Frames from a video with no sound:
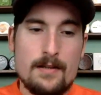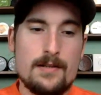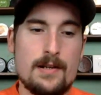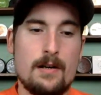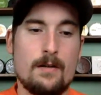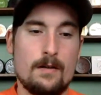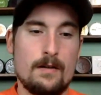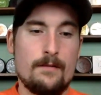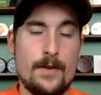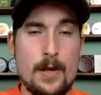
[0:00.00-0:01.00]

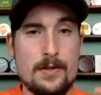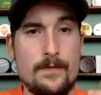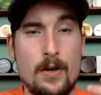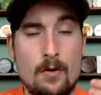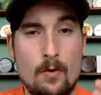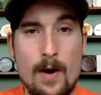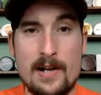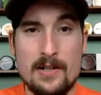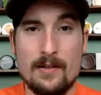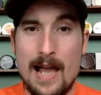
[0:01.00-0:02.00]
So for those of you who are
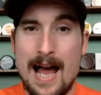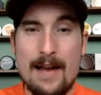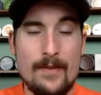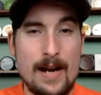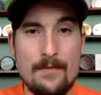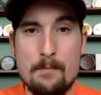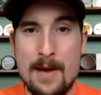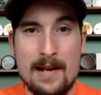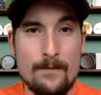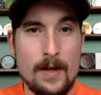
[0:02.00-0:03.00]
watching live and have the
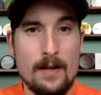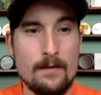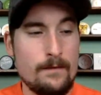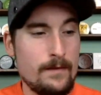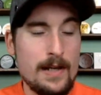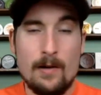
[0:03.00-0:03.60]
benefit of,